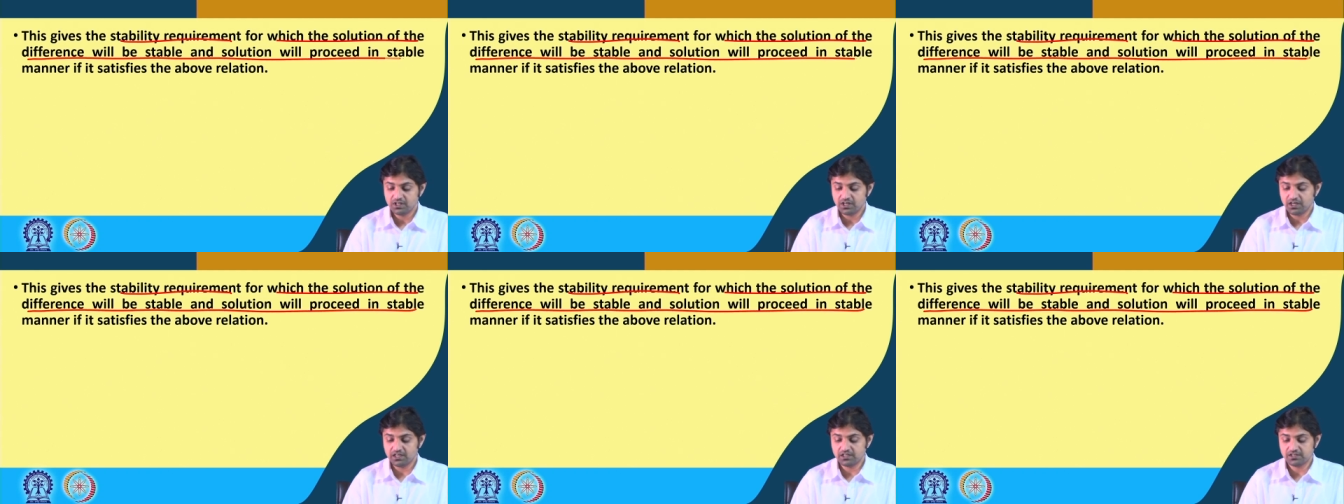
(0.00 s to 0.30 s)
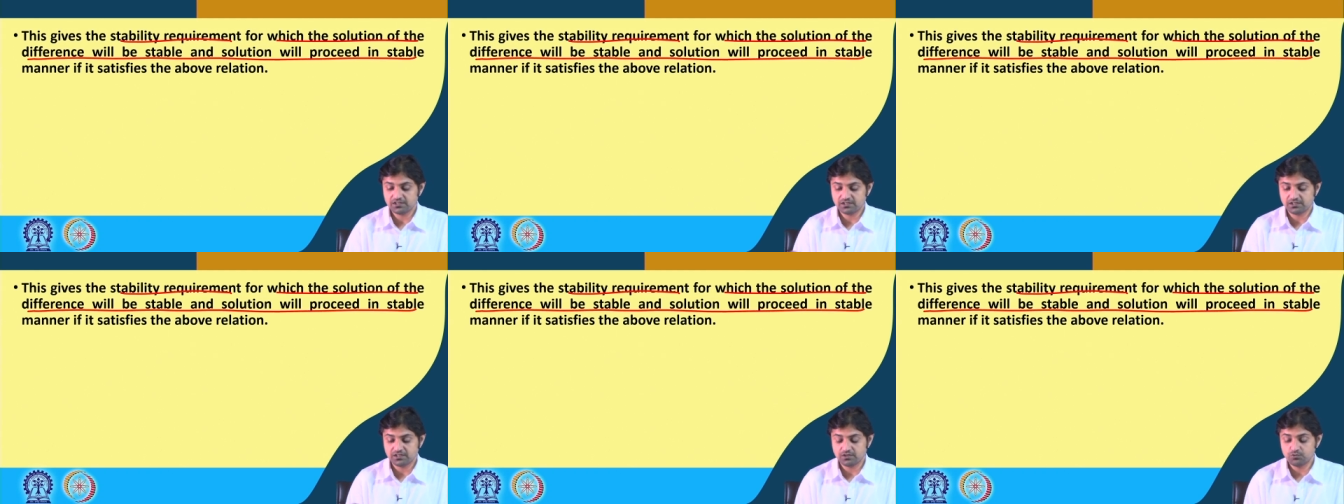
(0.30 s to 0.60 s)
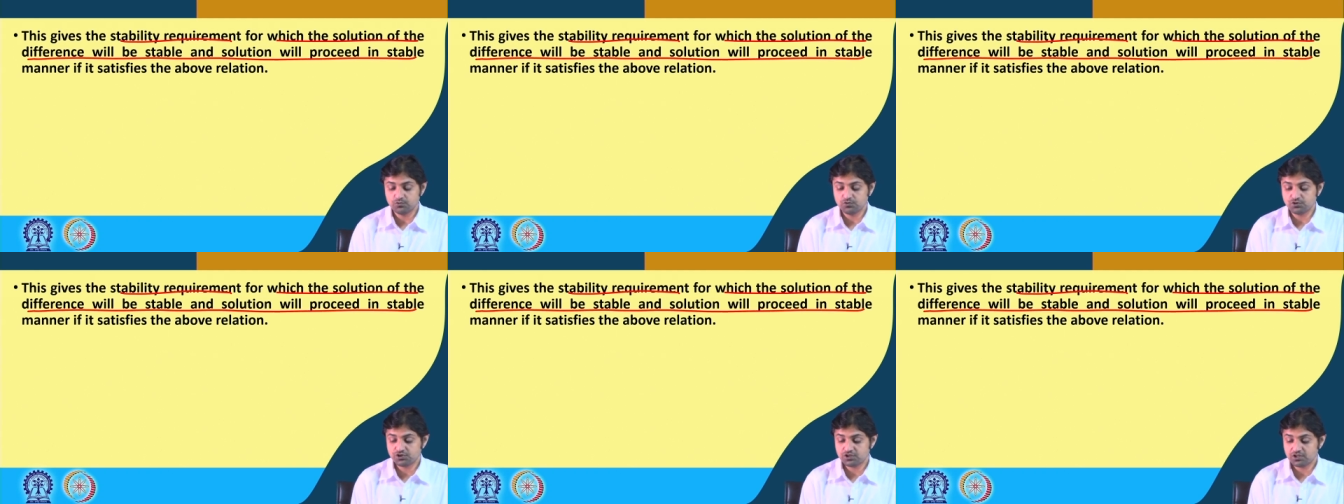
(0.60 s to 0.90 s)
and
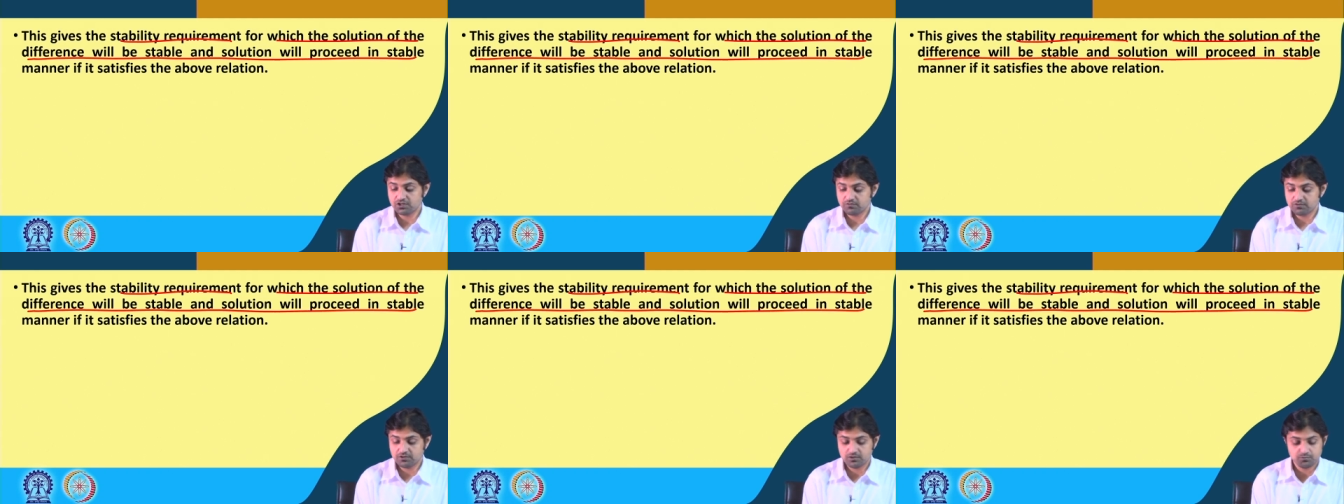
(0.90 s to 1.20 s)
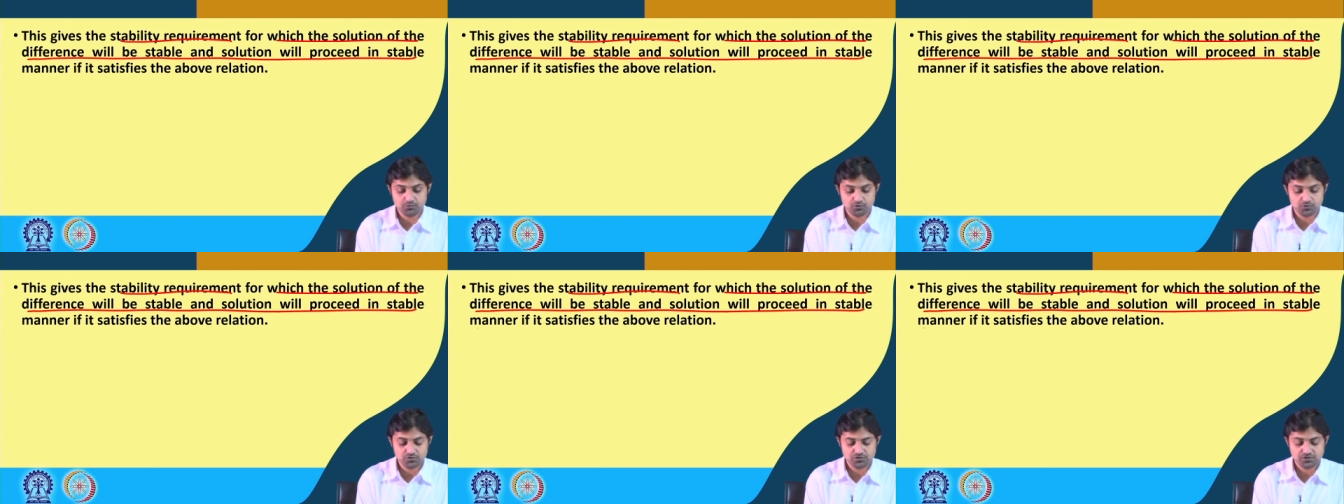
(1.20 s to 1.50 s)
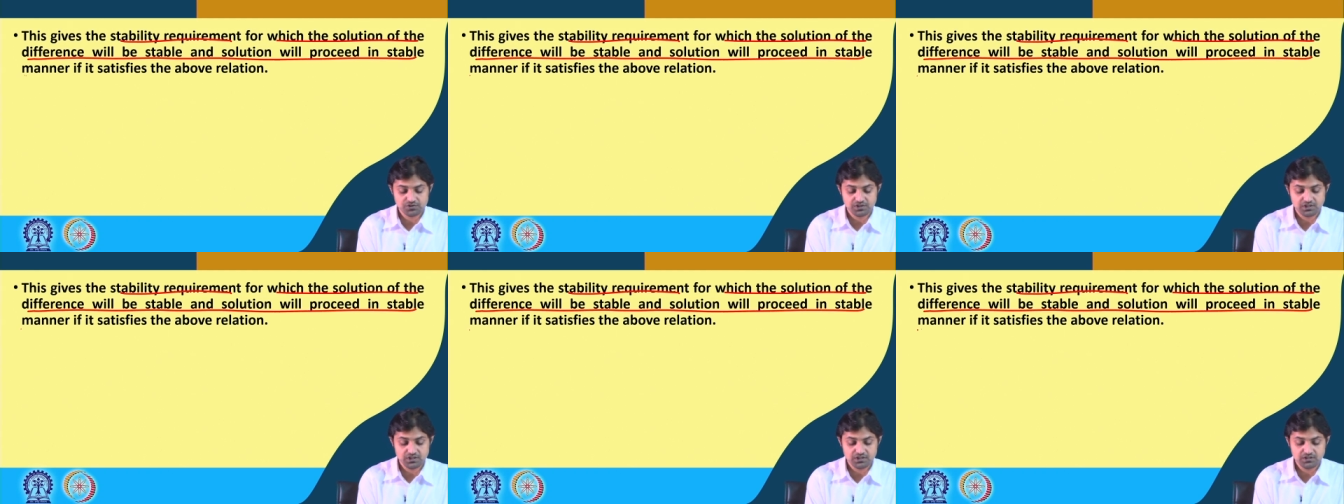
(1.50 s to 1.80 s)
solution will
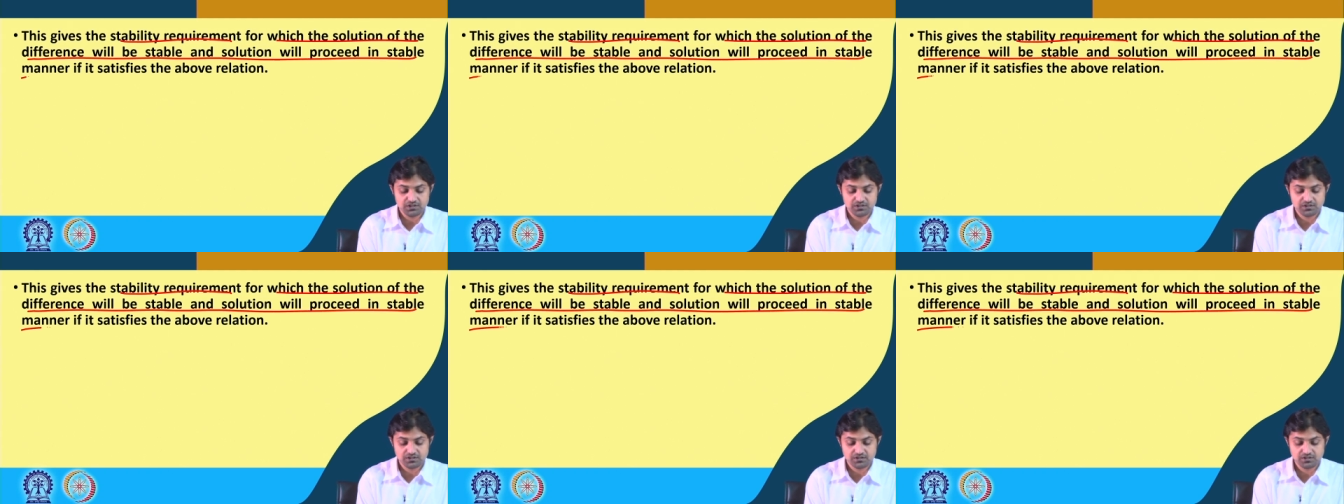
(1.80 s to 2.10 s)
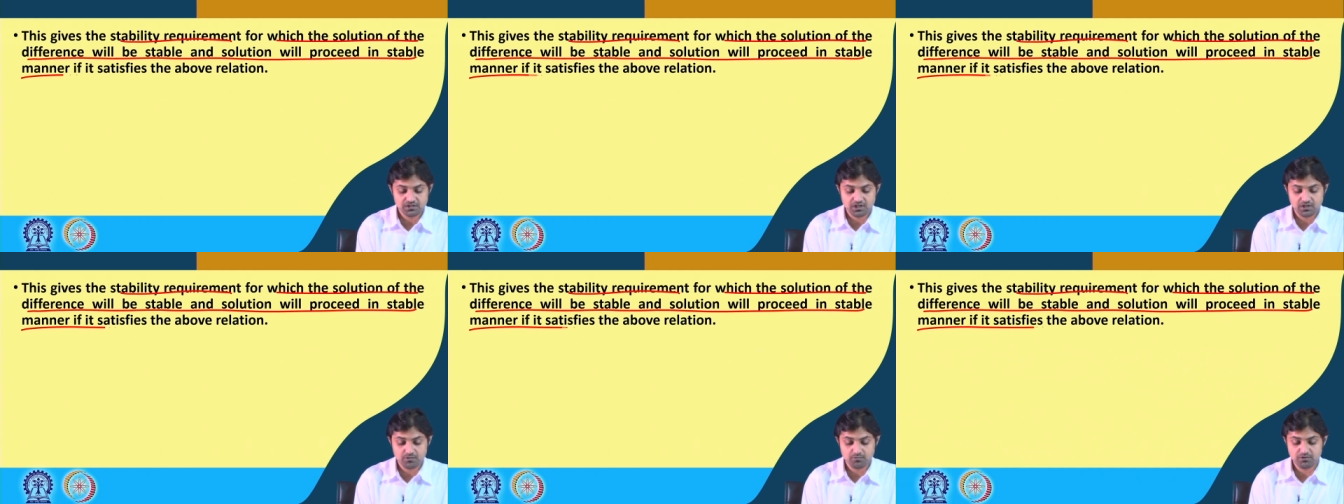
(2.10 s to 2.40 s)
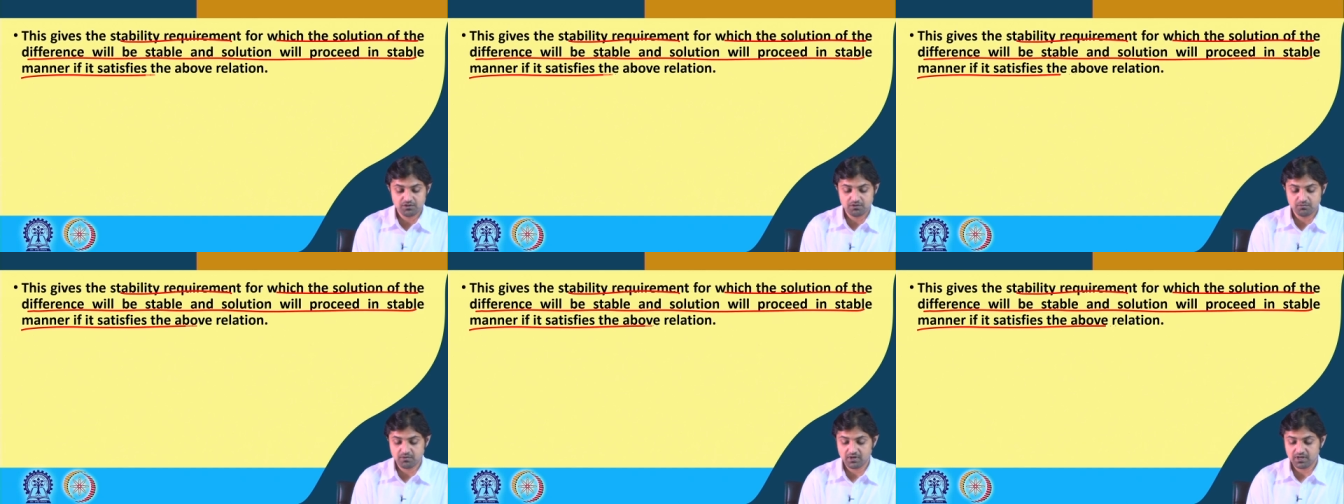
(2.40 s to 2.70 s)
proceed in
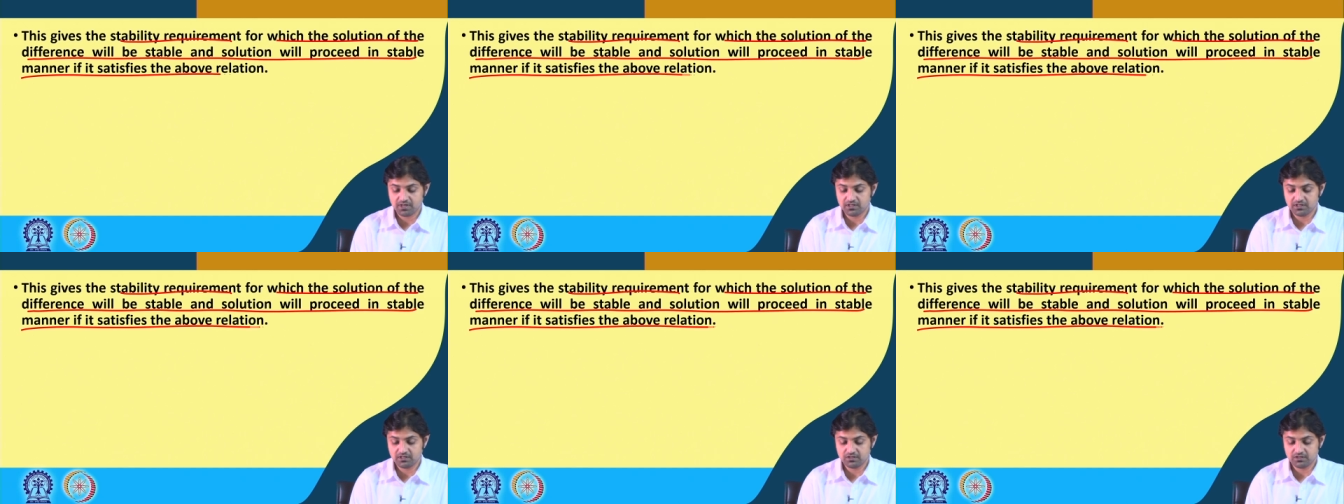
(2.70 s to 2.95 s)
stable manner